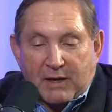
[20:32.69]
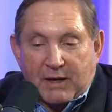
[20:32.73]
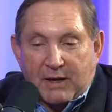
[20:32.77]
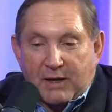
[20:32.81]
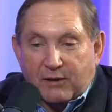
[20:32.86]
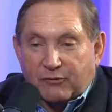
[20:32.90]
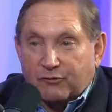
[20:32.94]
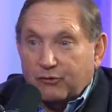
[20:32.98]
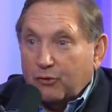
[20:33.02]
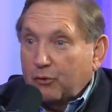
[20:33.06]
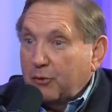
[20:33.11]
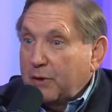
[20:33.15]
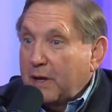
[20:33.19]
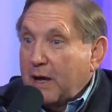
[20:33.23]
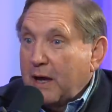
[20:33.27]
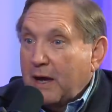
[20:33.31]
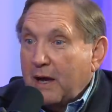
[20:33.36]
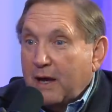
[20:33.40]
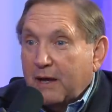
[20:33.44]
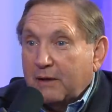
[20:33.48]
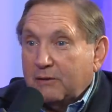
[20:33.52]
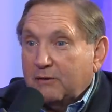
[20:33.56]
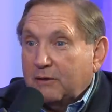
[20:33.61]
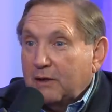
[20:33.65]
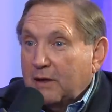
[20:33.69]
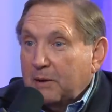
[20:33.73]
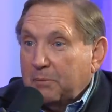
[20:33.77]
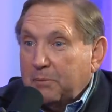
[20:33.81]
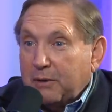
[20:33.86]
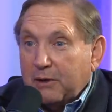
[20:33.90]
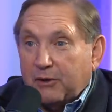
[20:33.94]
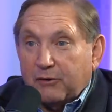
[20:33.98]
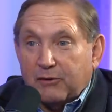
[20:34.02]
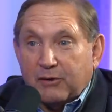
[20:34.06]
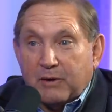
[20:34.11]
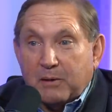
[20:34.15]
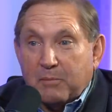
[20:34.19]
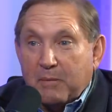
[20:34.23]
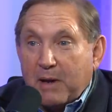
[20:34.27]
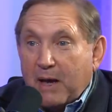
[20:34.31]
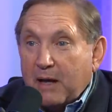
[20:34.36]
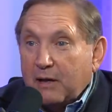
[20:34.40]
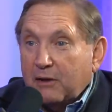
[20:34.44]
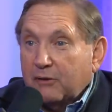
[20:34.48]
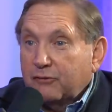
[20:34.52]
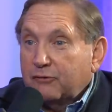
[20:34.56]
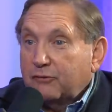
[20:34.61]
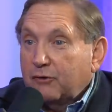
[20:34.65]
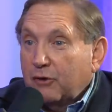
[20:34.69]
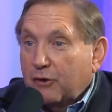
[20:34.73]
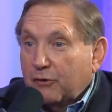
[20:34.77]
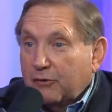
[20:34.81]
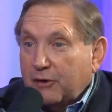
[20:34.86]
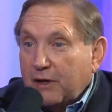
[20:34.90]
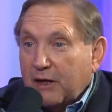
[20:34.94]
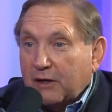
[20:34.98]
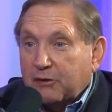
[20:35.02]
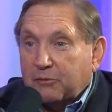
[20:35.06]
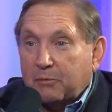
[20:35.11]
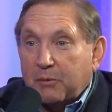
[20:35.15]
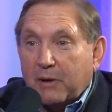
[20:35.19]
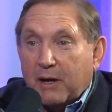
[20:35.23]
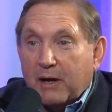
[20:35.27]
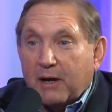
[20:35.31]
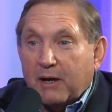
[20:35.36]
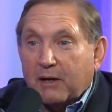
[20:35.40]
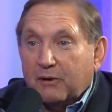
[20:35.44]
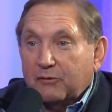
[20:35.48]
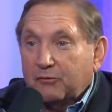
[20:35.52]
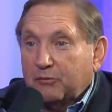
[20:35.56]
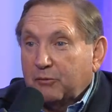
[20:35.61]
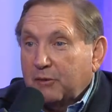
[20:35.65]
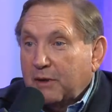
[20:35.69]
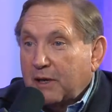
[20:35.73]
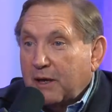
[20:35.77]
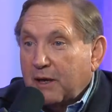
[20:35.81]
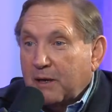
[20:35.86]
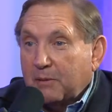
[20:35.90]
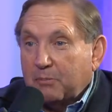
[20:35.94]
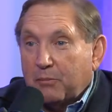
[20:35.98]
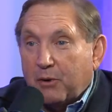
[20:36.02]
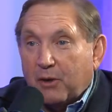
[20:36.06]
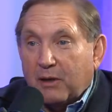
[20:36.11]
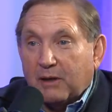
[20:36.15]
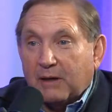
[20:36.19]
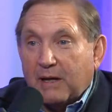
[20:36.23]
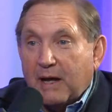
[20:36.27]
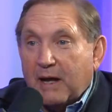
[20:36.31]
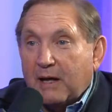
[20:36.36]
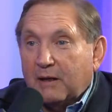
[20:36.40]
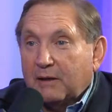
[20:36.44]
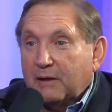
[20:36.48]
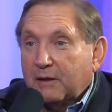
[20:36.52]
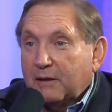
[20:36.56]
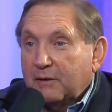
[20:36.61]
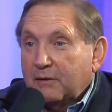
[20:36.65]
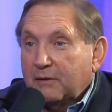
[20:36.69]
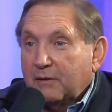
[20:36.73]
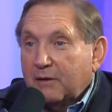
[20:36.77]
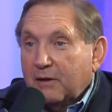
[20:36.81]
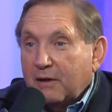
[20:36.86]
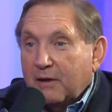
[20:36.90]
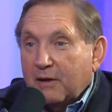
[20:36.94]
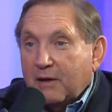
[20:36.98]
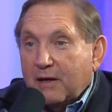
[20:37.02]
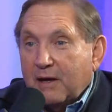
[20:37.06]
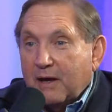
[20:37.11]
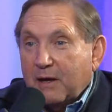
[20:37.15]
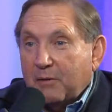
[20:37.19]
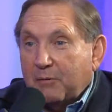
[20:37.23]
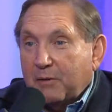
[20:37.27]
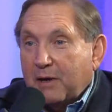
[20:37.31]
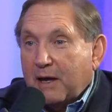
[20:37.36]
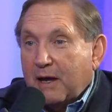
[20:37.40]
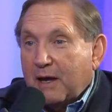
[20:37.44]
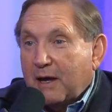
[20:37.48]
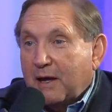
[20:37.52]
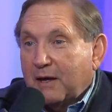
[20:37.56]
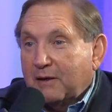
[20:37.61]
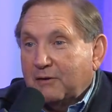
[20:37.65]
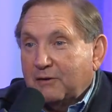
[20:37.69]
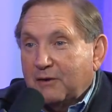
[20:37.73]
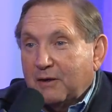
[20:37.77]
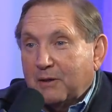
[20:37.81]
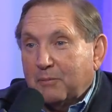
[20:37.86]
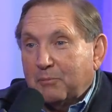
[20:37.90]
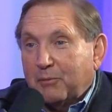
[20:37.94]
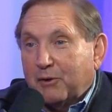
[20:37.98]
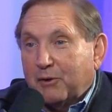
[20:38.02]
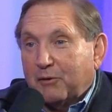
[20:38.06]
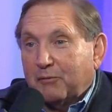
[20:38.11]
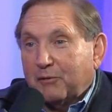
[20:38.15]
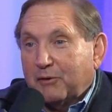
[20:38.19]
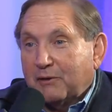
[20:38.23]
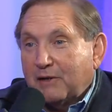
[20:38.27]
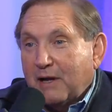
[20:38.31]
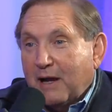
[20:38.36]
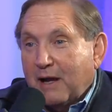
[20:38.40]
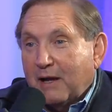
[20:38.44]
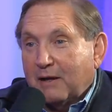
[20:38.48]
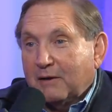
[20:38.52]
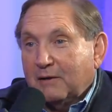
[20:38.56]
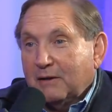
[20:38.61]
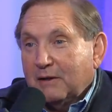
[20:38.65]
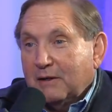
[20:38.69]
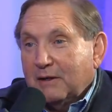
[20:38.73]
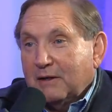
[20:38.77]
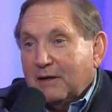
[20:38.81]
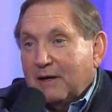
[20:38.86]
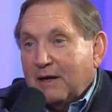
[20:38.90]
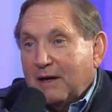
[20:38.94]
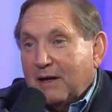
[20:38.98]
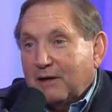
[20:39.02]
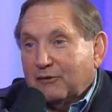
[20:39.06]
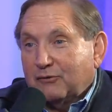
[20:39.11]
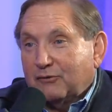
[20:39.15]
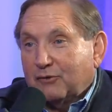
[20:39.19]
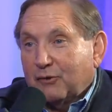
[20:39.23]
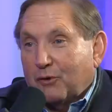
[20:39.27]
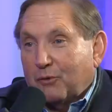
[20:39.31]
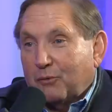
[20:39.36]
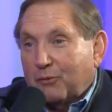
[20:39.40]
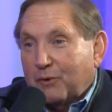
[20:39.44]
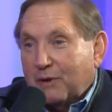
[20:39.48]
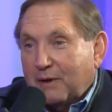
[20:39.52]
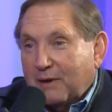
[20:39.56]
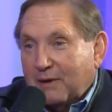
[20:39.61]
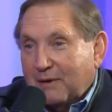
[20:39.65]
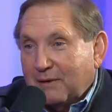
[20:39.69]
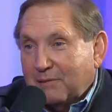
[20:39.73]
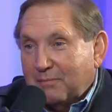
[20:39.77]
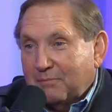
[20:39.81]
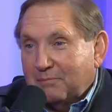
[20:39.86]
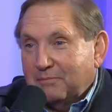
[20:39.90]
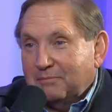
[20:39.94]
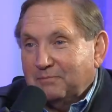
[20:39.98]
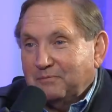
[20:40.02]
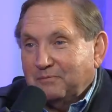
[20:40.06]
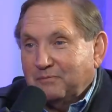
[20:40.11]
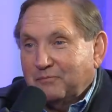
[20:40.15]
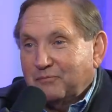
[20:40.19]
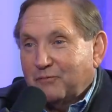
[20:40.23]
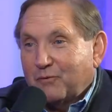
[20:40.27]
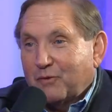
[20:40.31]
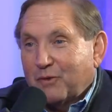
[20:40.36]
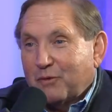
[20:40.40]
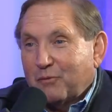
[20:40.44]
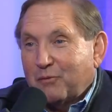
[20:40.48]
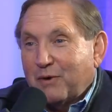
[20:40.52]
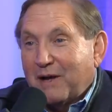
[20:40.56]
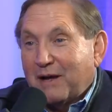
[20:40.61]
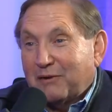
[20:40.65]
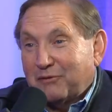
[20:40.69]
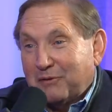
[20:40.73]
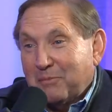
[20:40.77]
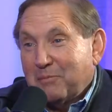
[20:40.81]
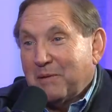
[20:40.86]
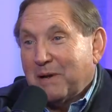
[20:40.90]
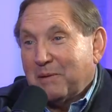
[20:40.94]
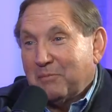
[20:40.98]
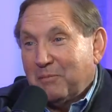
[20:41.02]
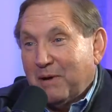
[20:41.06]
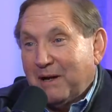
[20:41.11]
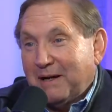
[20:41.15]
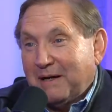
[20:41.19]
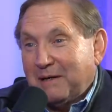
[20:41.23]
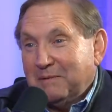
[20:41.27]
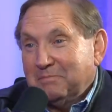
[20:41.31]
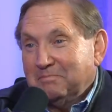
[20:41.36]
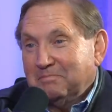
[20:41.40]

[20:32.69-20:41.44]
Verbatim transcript: And so we had Peter Diamandis, the X Prize. We had Paul Allen, and we had Burt Rutan. And so we actually made money.